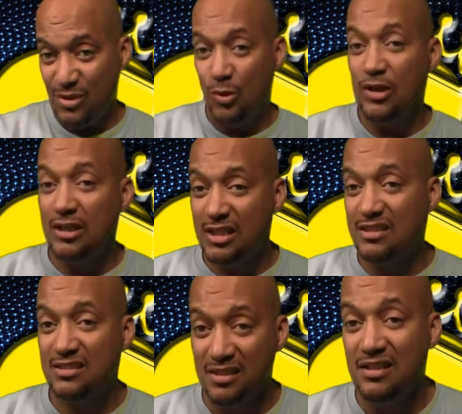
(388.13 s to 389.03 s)
on the
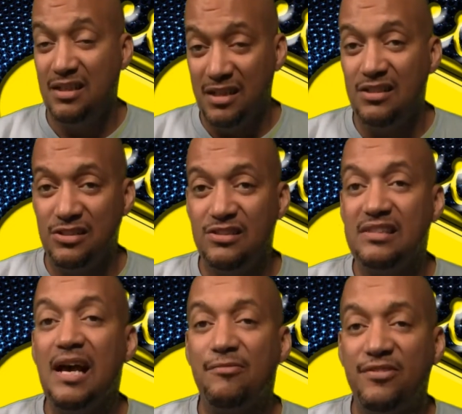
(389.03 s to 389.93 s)
list,
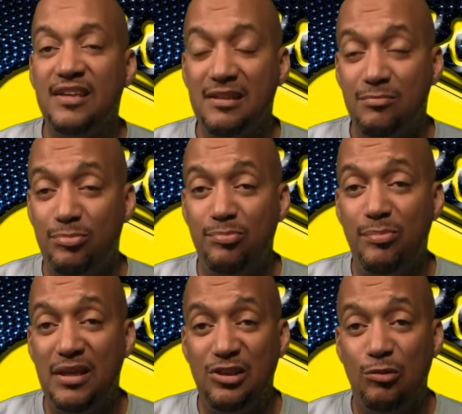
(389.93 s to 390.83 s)
stop forgetting to
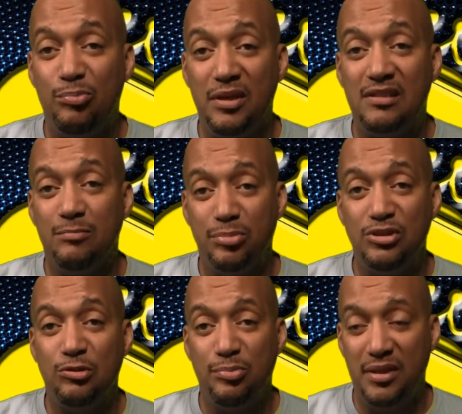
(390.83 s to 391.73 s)
make your picks and
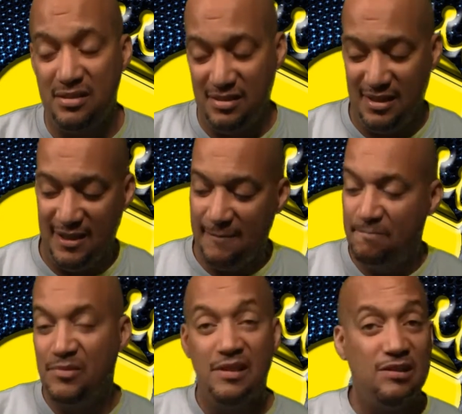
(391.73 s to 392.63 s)
put your picks in.
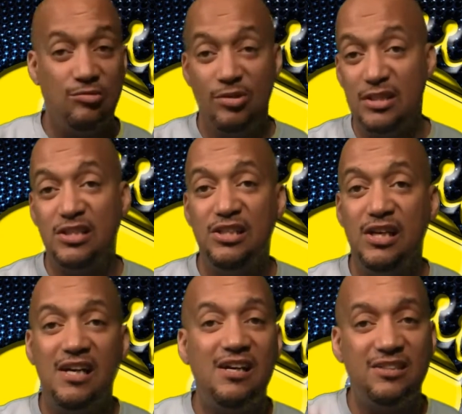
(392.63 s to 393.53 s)
The rest of
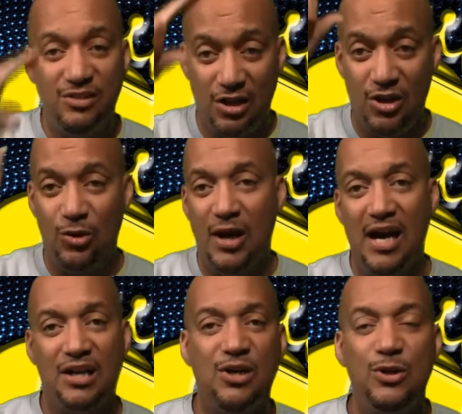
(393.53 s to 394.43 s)
y'all, y'all know
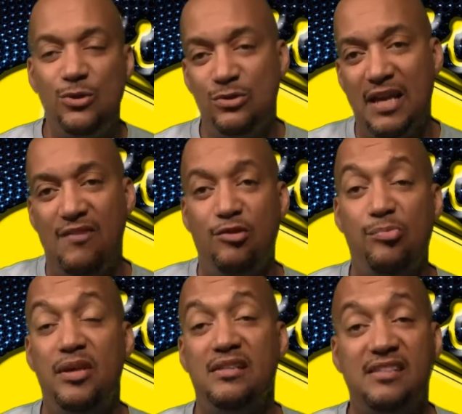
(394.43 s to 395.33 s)
how it goes. Have your
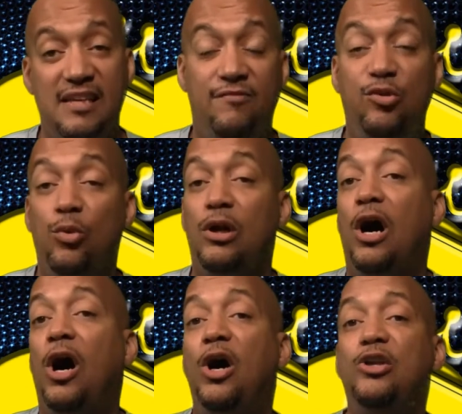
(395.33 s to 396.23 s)
picks in. If you want
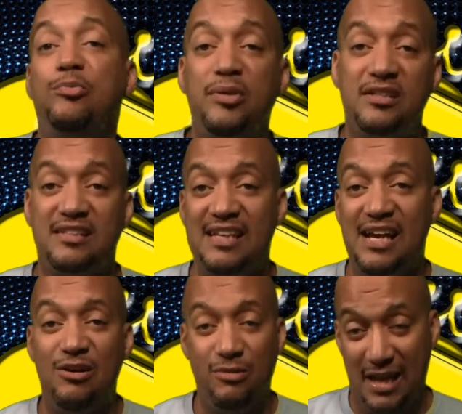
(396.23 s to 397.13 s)
all your picks to
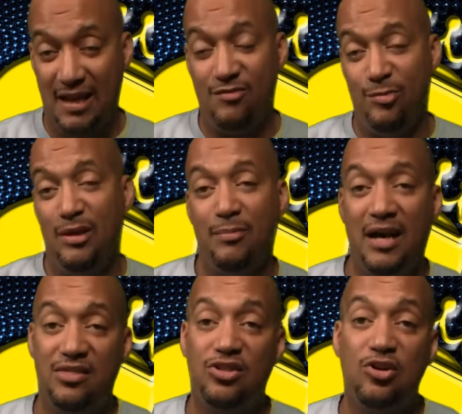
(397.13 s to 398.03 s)
count, have them in
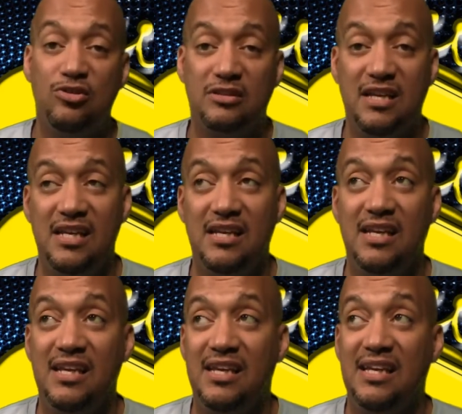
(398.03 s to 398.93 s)
by Thursday
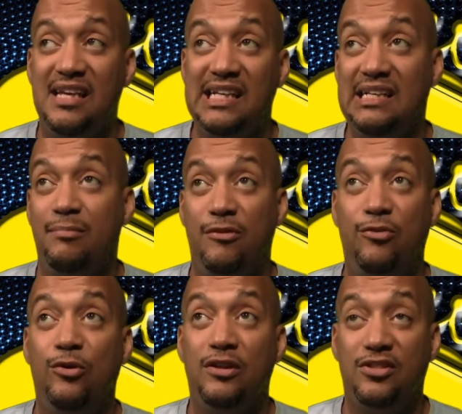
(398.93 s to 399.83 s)

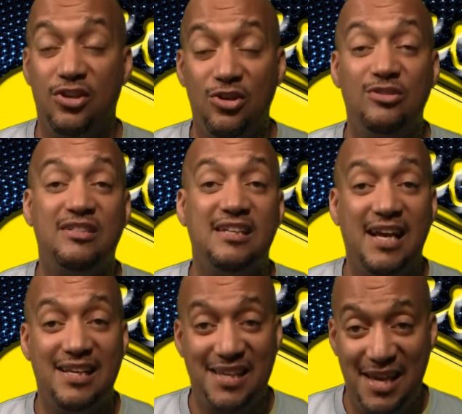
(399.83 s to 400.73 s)
before the Thursday
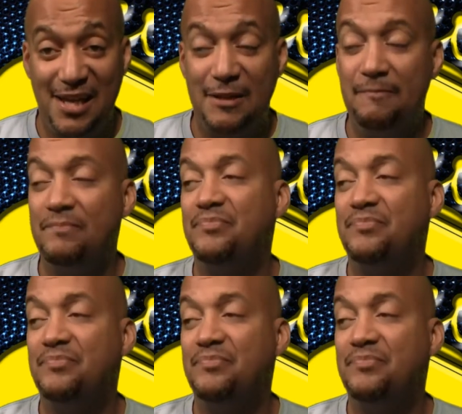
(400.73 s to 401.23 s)
night game.